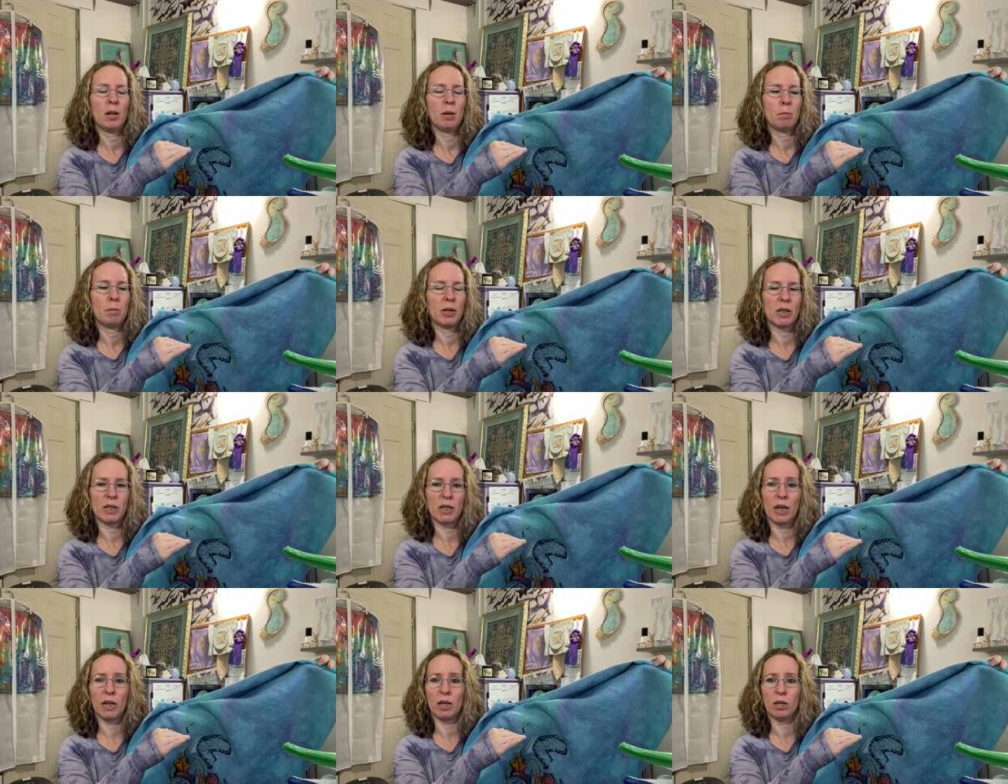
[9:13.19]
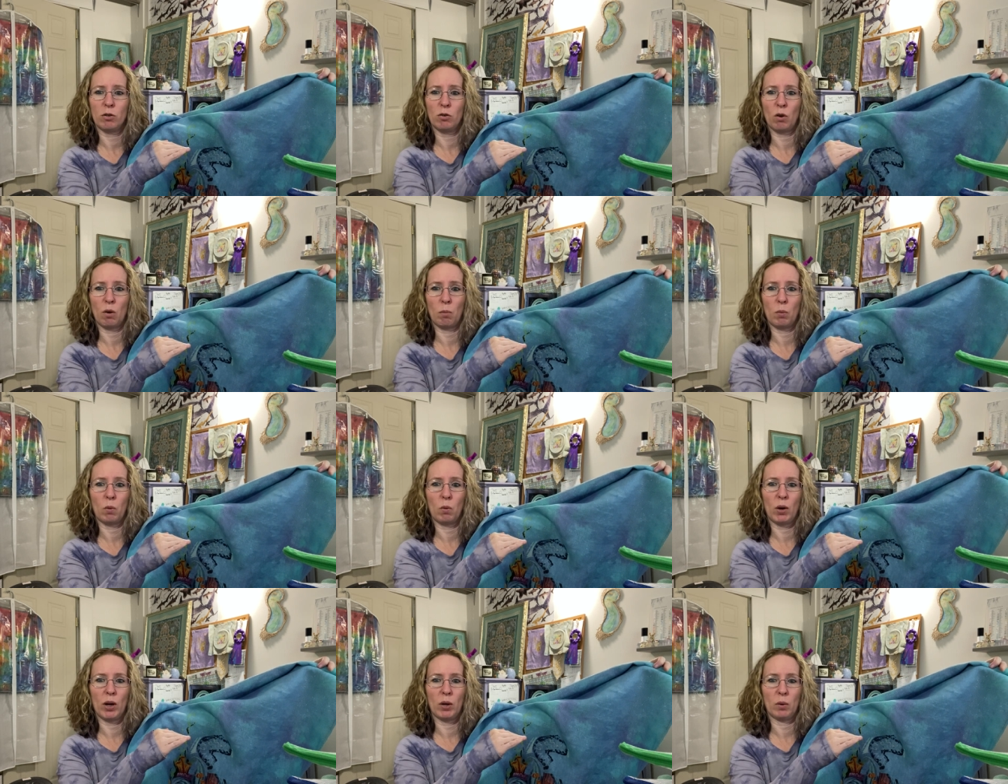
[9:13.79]
because I get to a
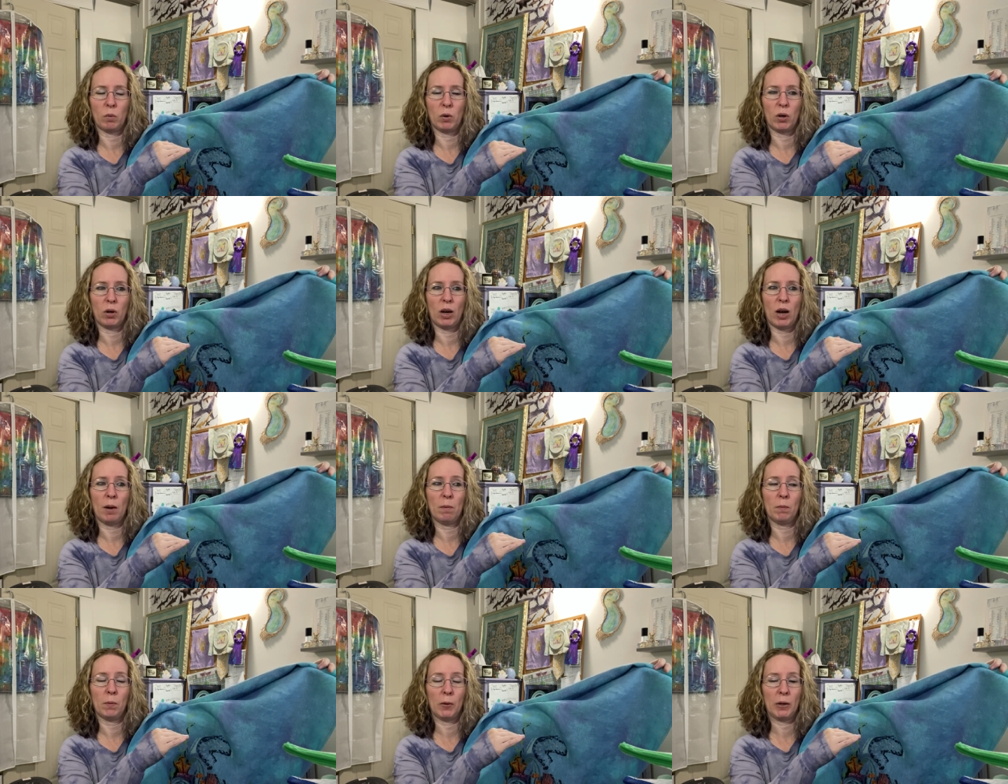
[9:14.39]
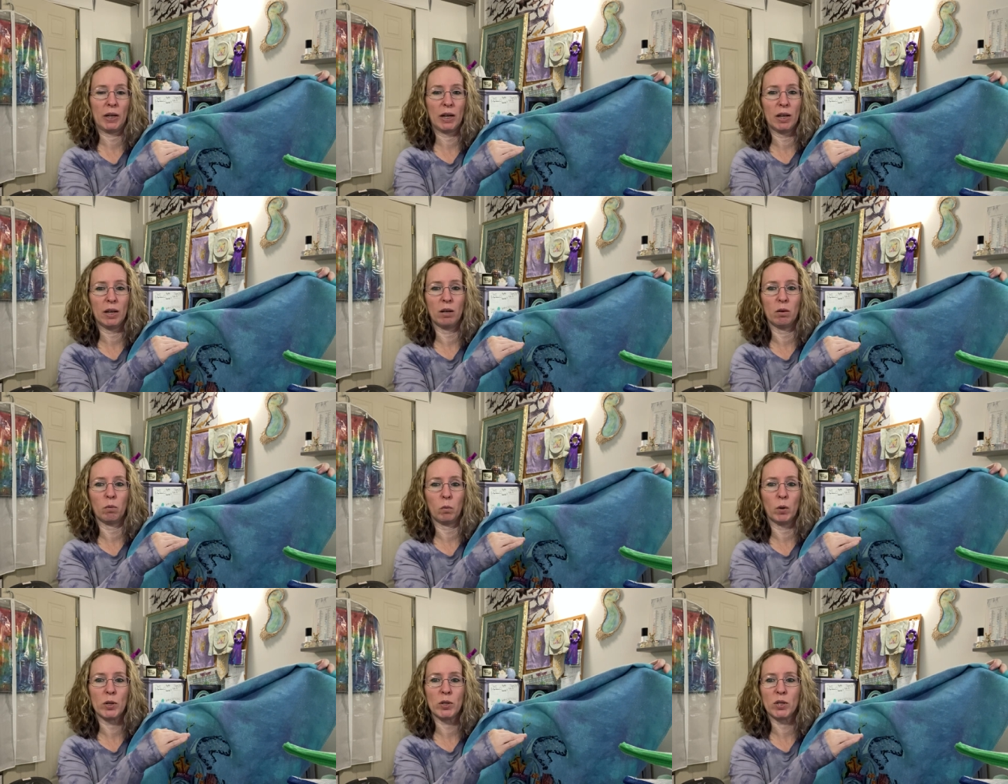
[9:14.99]
point where I
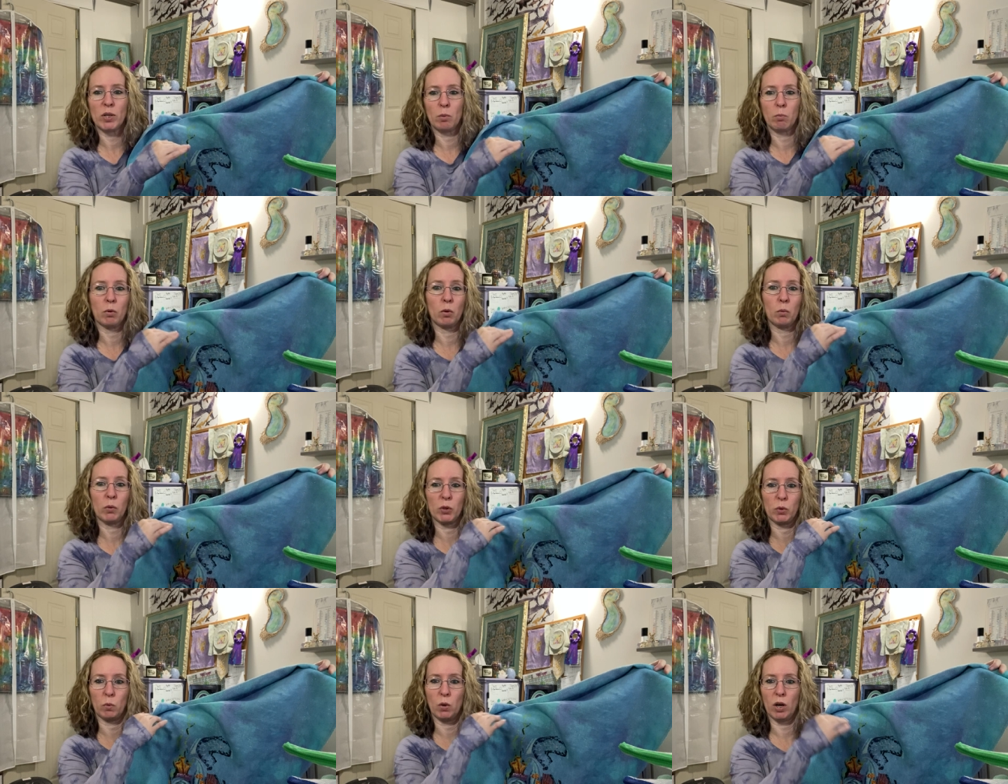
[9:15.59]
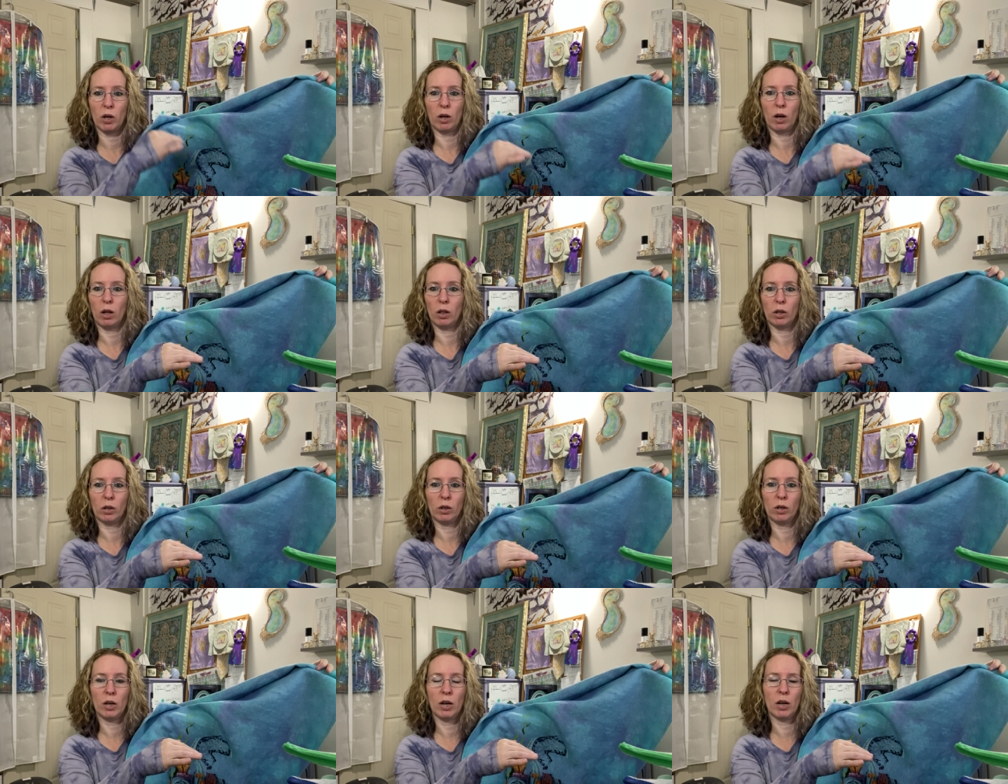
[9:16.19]
forget what symbol was what
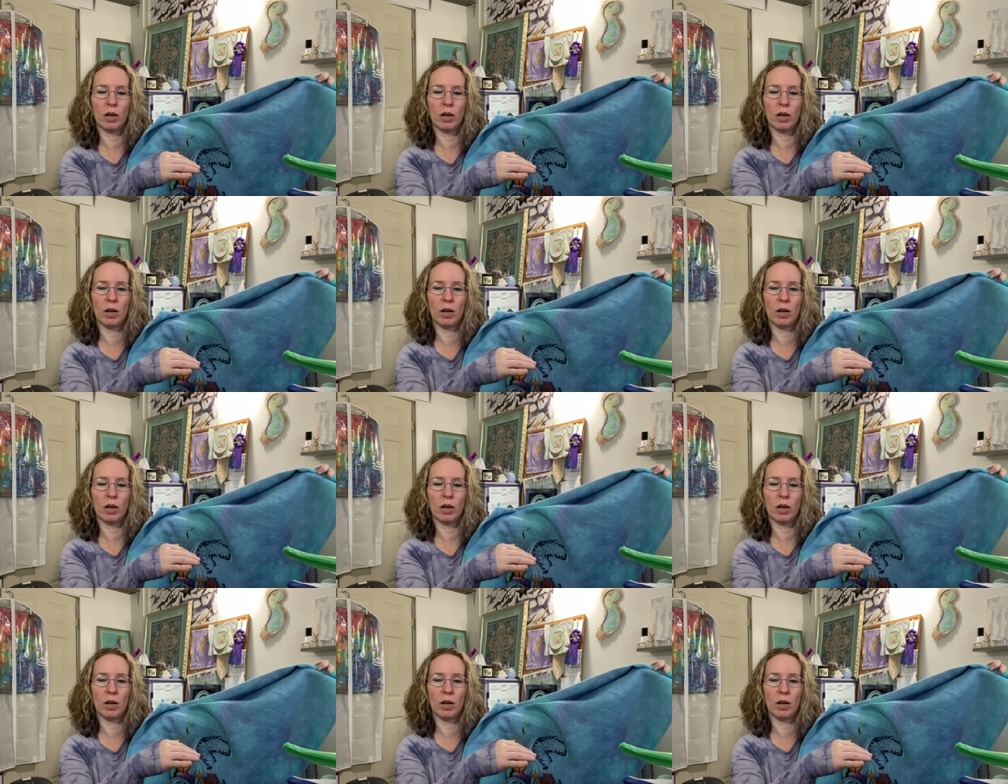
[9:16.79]
color.